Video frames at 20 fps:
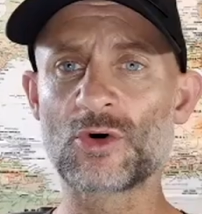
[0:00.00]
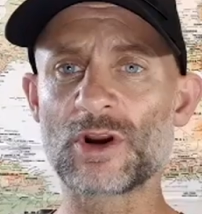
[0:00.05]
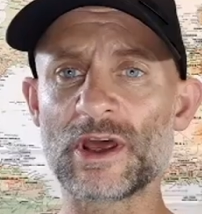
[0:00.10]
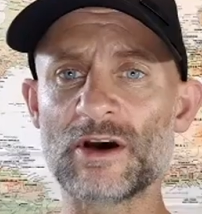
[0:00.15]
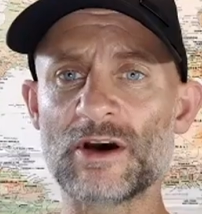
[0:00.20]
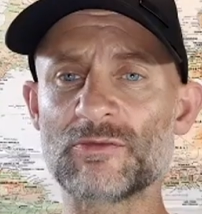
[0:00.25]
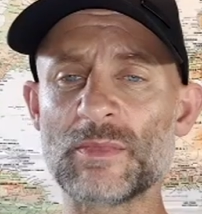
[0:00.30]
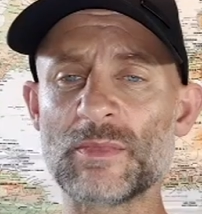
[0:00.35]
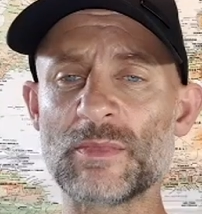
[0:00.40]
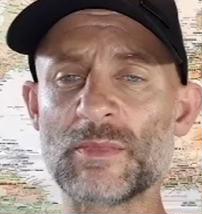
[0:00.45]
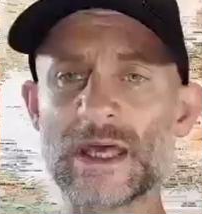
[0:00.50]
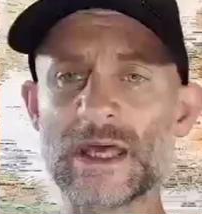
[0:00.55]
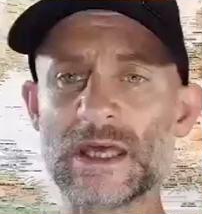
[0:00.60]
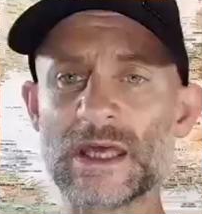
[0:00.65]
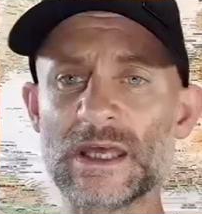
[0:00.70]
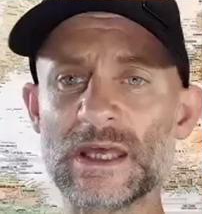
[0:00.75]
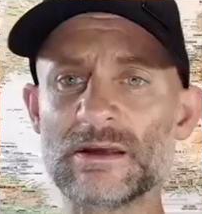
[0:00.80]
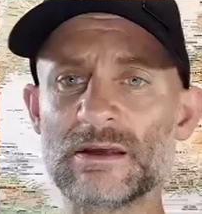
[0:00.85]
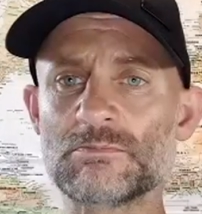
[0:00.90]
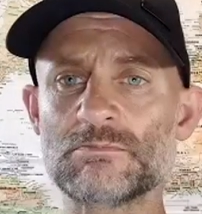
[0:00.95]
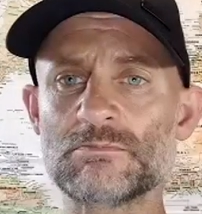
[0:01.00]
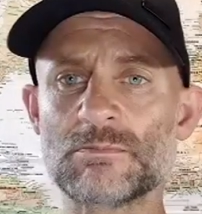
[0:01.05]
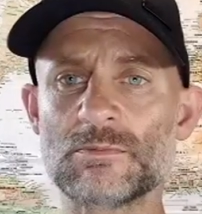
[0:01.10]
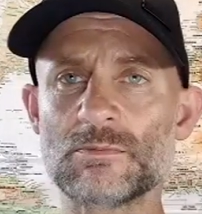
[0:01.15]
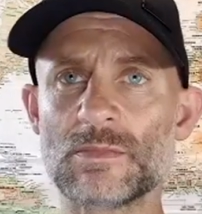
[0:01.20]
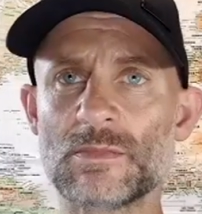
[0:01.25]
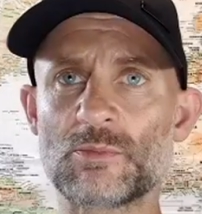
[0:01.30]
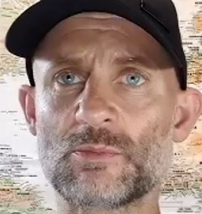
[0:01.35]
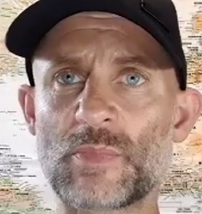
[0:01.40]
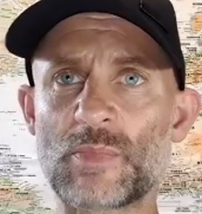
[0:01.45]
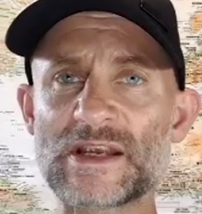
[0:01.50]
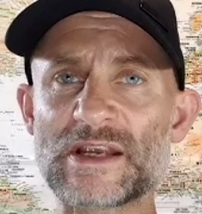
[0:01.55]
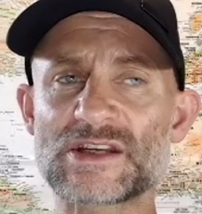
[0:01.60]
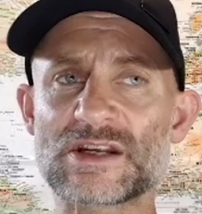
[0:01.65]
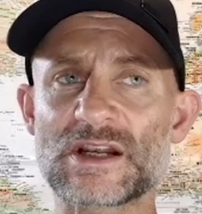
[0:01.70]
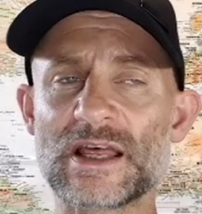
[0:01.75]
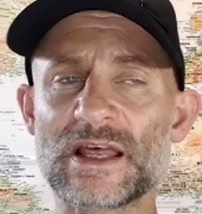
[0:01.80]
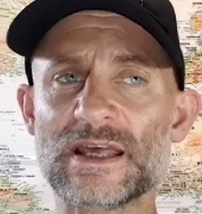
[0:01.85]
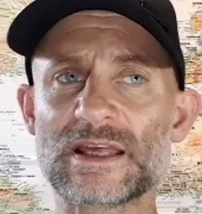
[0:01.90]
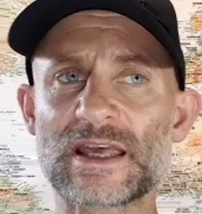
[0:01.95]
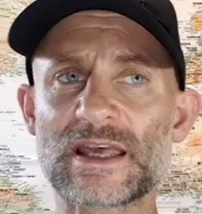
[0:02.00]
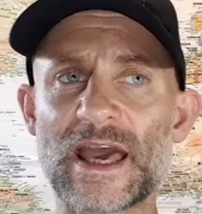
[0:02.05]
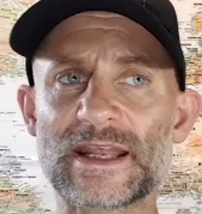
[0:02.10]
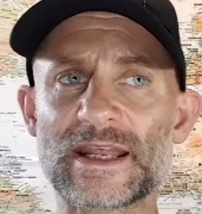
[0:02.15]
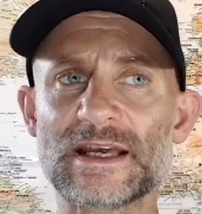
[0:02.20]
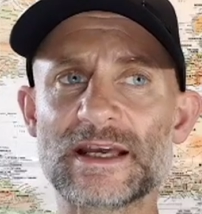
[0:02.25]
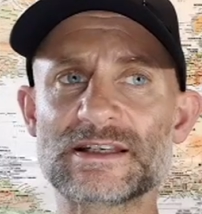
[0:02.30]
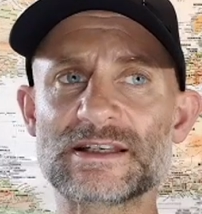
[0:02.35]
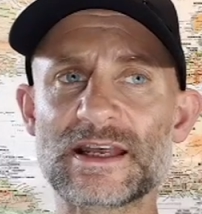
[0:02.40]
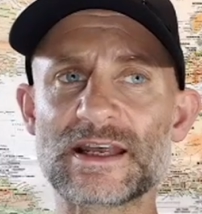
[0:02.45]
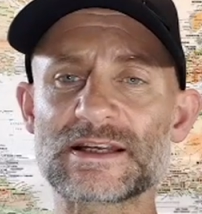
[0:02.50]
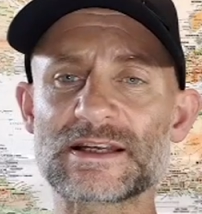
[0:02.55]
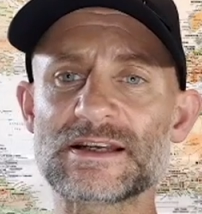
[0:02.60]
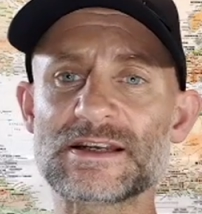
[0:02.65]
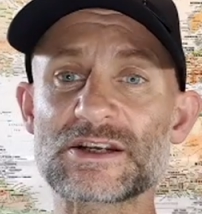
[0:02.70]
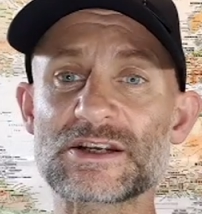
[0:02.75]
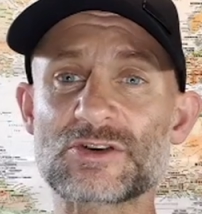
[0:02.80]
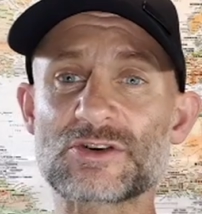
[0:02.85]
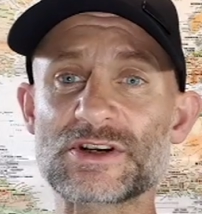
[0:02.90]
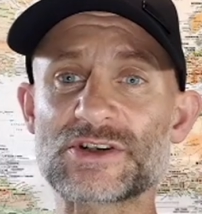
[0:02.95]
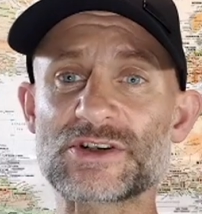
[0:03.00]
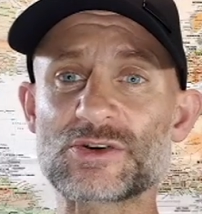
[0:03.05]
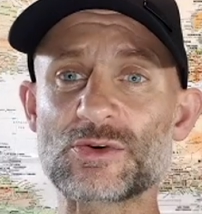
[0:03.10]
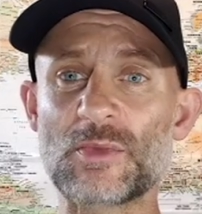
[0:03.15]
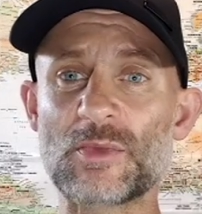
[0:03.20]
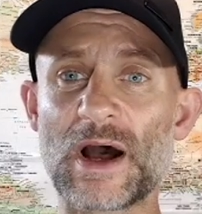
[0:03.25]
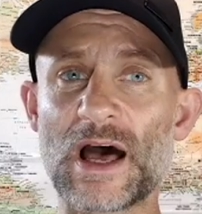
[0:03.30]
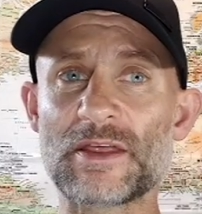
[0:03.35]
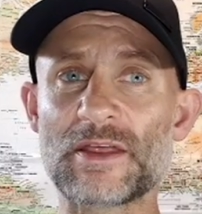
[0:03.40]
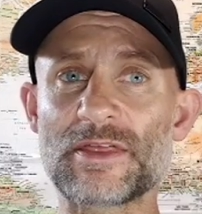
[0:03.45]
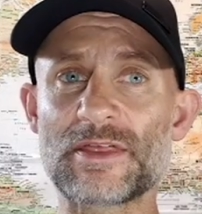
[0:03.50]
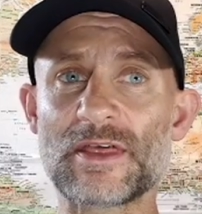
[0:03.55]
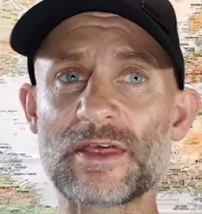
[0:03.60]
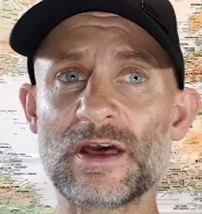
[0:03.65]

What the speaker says: of me basically getting addicted to crystal meth